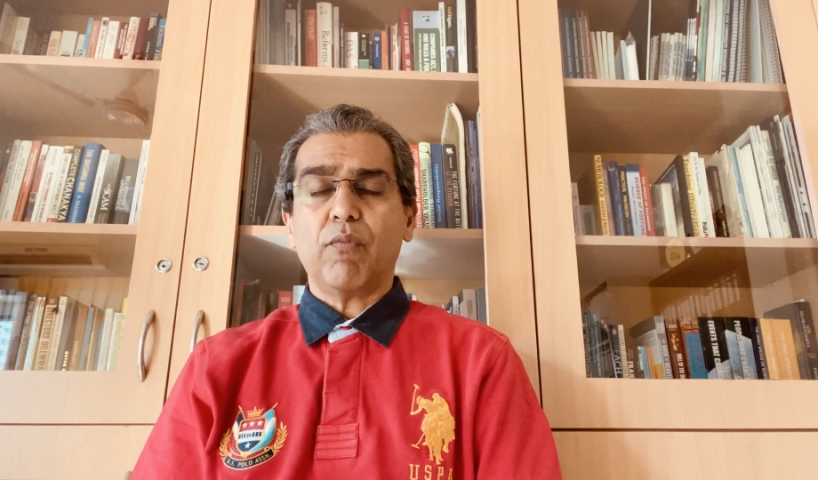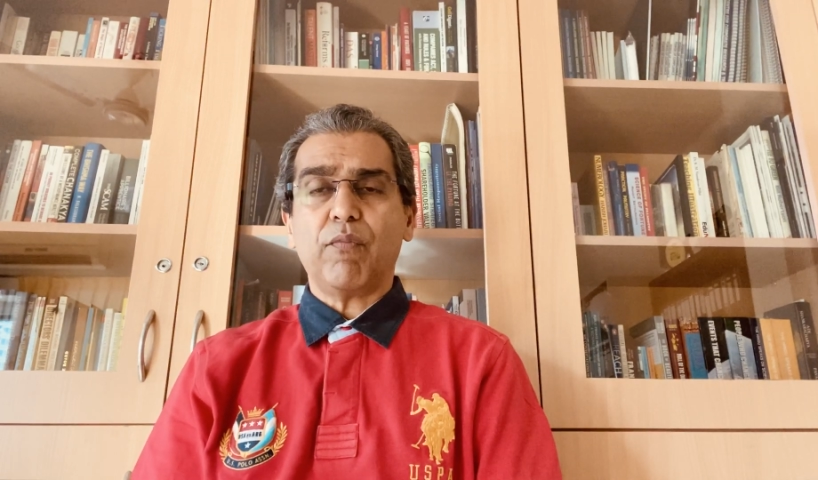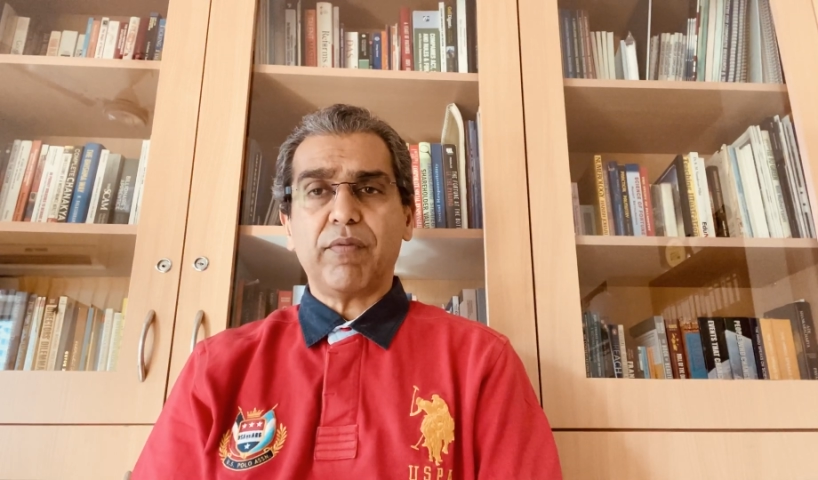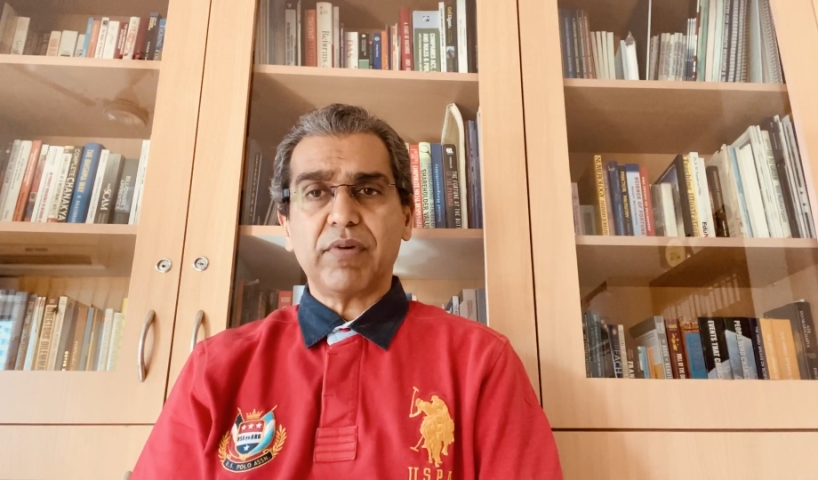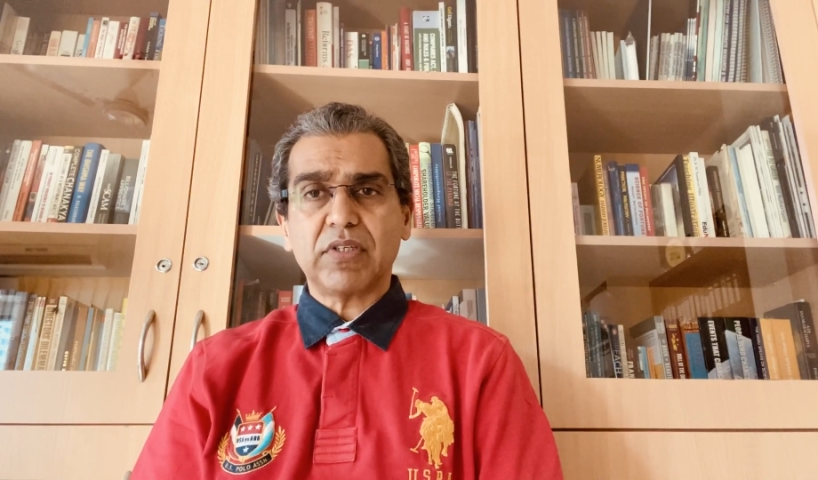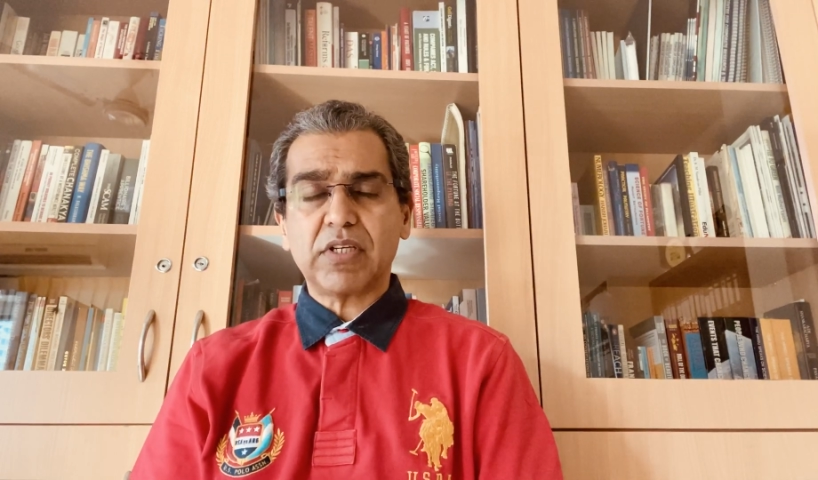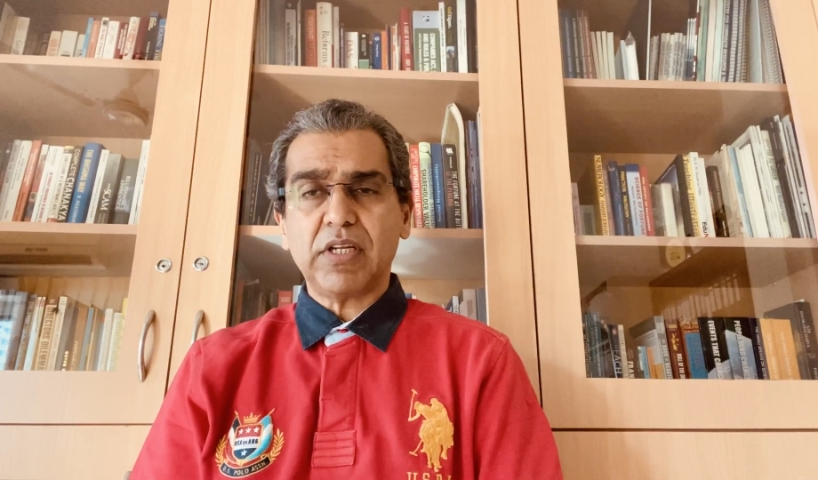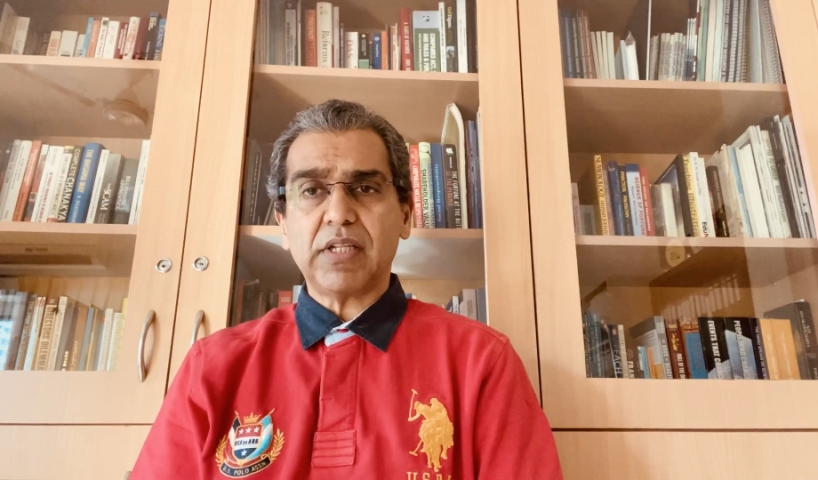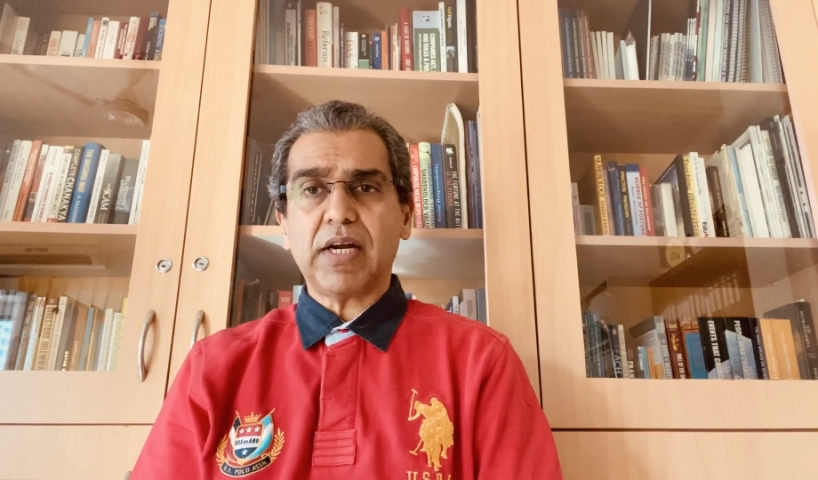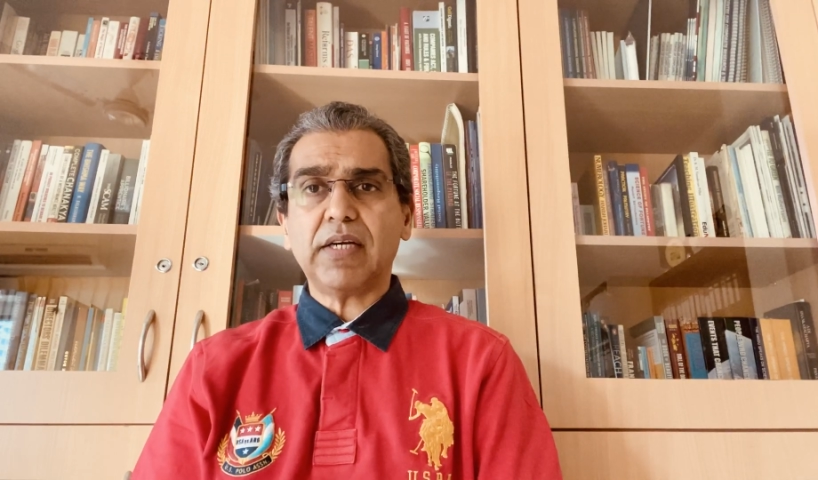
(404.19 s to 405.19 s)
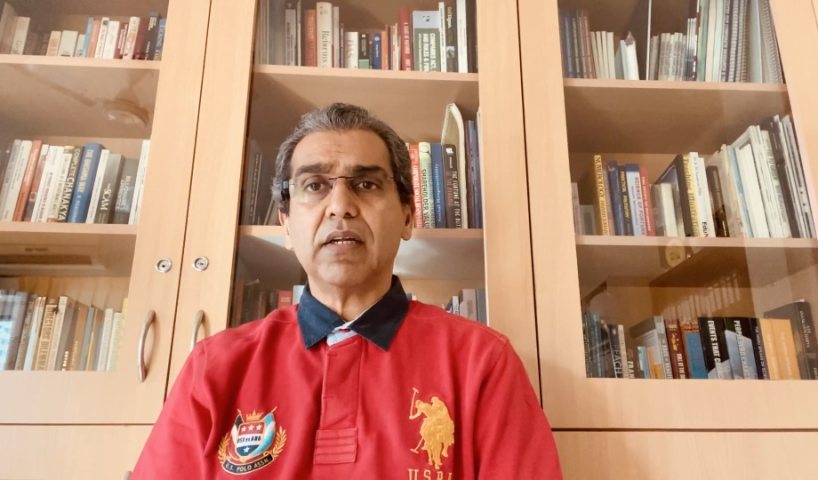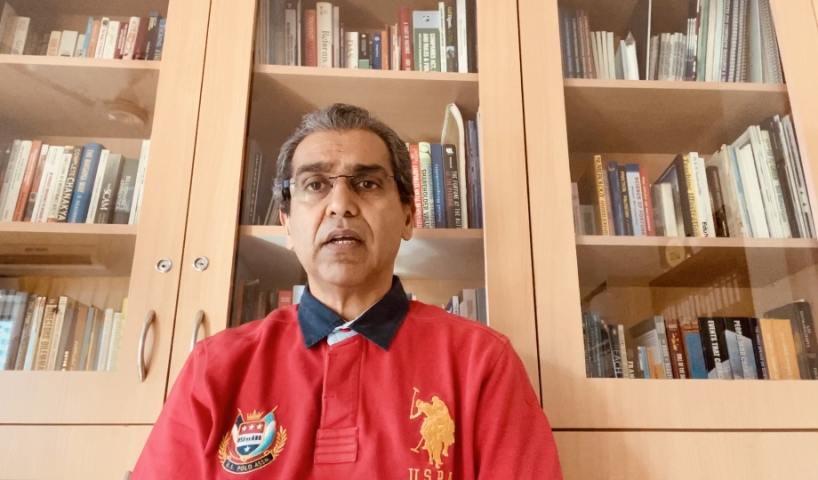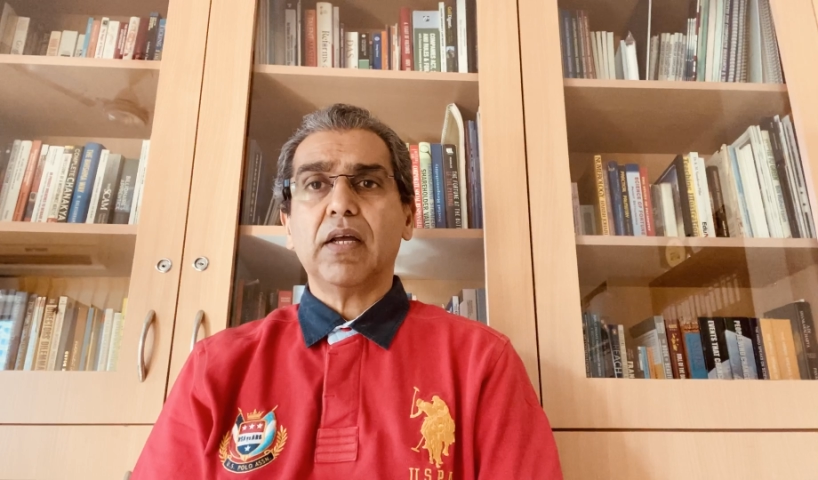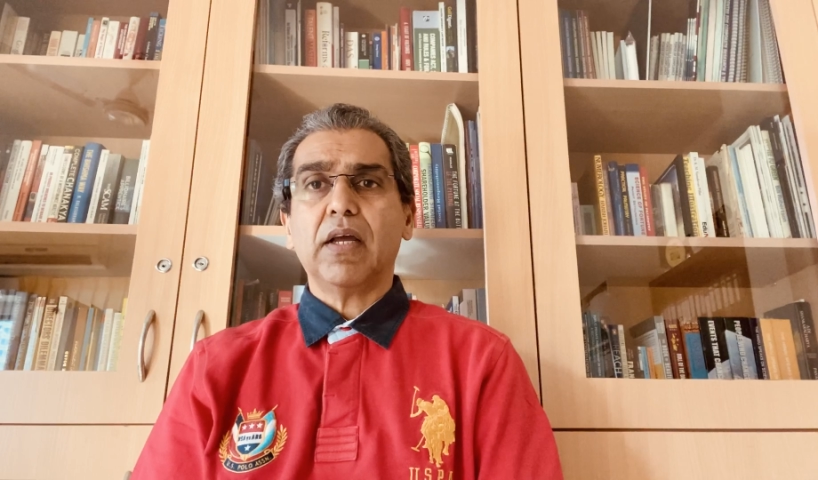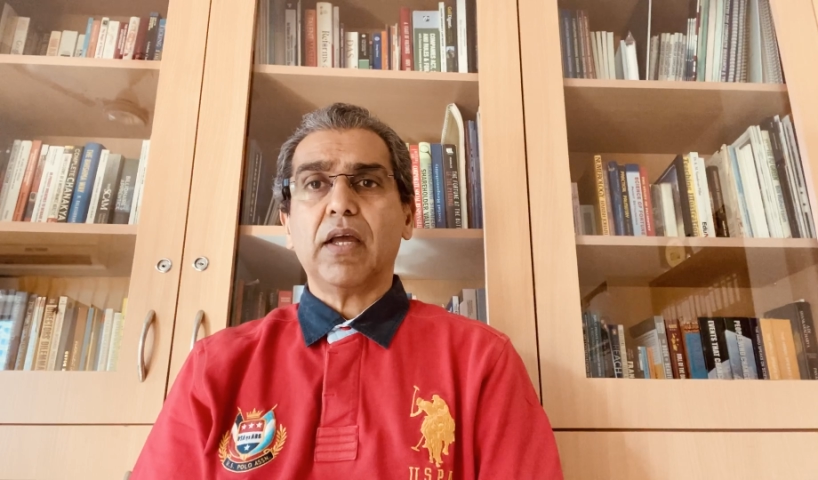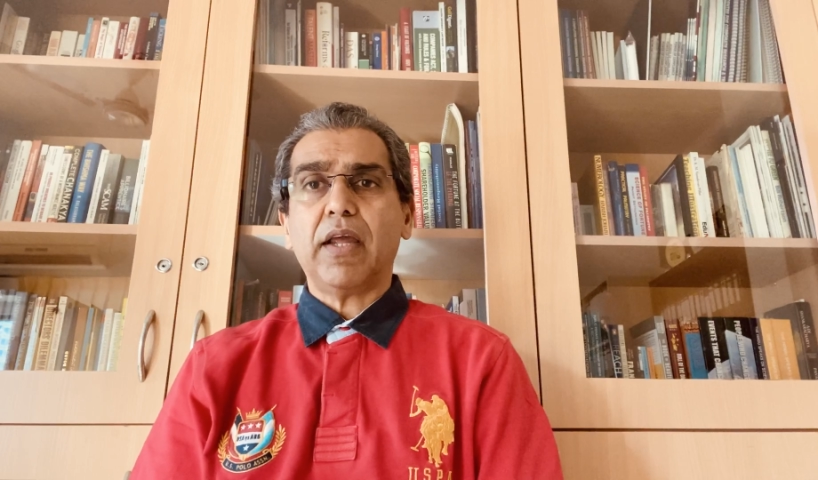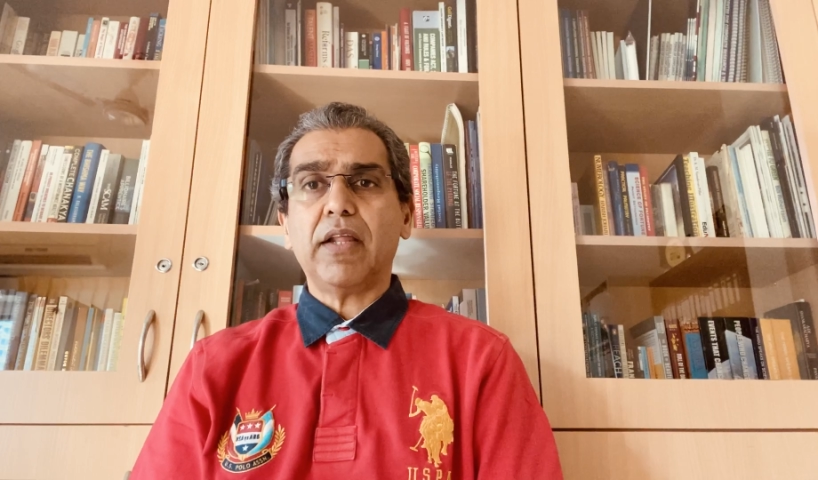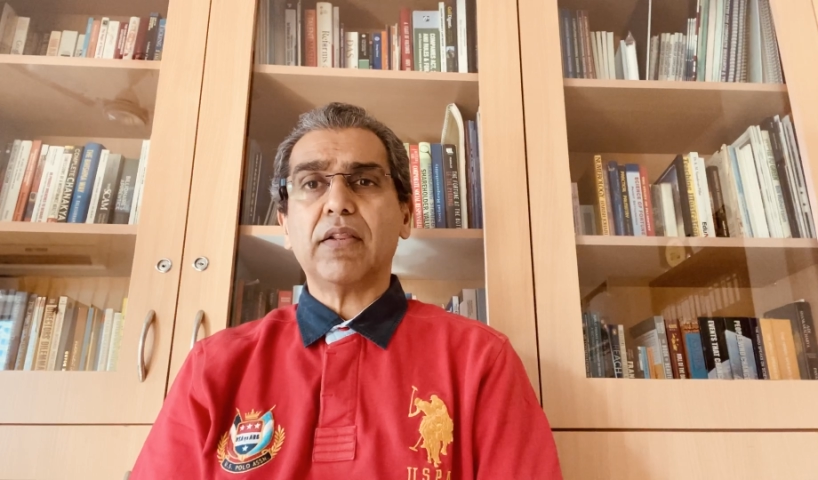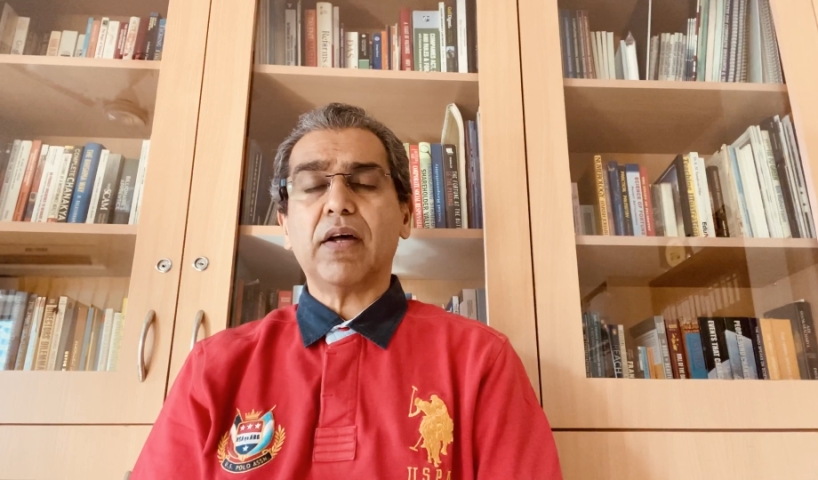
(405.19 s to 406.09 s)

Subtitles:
We will see that in